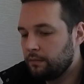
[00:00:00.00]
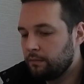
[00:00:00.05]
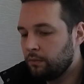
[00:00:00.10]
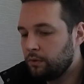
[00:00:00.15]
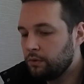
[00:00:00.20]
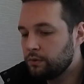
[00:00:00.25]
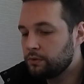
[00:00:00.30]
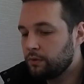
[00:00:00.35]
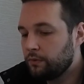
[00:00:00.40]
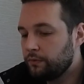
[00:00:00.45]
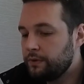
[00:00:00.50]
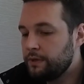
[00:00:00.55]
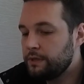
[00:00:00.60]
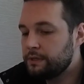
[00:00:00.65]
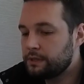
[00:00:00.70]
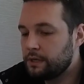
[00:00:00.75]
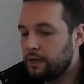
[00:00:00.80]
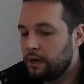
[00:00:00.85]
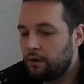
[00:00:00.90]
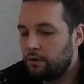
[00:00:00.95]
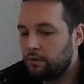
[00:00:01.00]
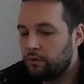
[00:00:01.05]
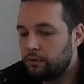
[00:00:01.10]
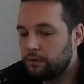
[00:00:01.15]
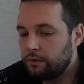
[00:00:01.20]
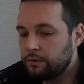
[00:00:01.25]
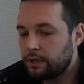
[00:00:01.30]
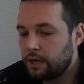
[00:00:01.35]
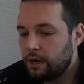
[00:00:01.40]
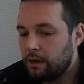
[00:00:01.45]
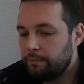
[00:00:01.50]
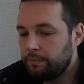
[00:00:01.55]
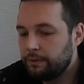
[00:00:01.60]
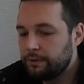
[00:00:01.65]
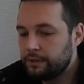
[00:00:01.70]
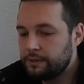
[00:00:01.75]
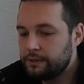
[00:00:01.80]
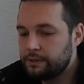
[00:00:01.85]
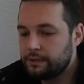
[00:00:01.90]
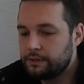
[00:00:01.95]
Most of these are old
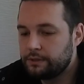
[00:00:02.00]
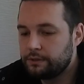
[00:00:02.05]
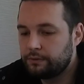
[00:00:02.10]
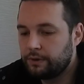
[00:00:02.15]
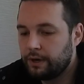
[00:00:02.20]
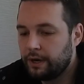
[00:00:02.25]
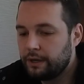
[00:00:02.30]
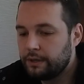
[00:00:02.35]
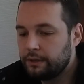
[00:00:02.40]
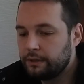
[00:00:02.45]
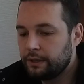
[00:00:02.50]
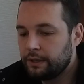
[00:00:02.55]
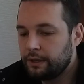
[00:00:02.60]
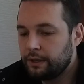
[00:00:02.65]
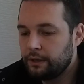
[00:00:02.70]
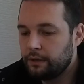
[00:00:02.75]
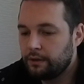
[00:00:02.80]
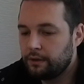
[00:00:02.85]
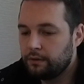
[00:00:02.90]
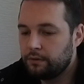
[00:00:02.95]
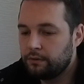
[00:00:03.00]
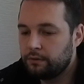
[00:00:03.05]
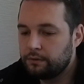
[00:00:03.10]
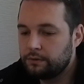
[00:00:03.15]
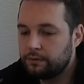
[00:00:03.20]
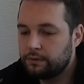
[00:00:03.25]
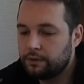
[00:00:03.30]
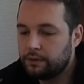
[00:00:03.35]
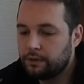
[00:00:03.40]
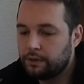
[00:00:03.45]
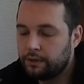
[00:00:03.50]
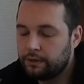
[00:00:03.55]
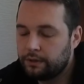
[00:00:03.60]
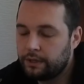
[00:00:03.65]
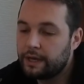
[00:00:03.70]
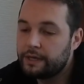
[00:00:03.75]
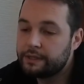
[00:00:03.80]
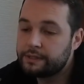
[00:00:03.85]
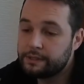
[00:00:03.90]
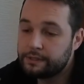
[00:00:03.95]
companies that really on
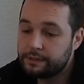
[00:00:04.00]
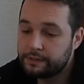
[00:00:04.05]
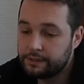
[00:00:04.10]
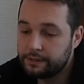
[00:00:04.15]
legacy